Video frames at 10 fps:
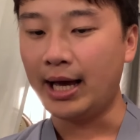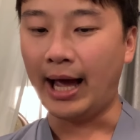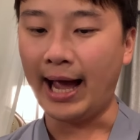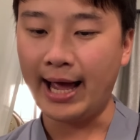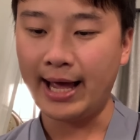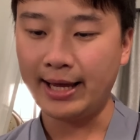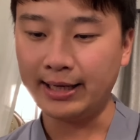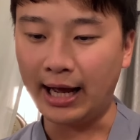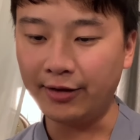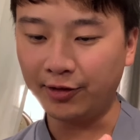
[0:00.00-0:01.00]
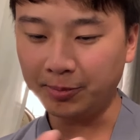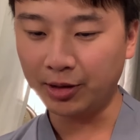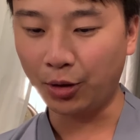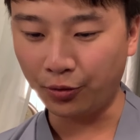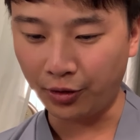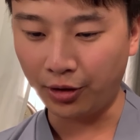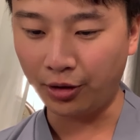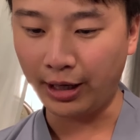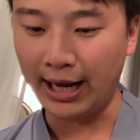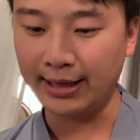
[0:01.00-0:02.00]
And I flipped it
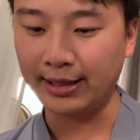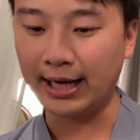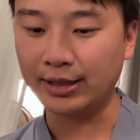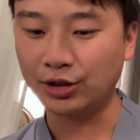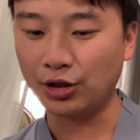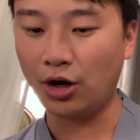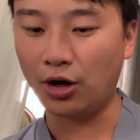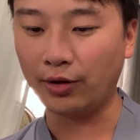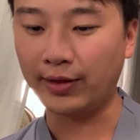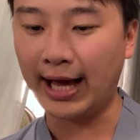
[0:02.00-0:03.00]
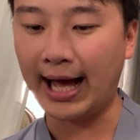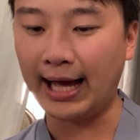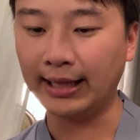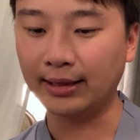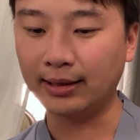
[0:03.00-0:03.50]
over, and then I saw that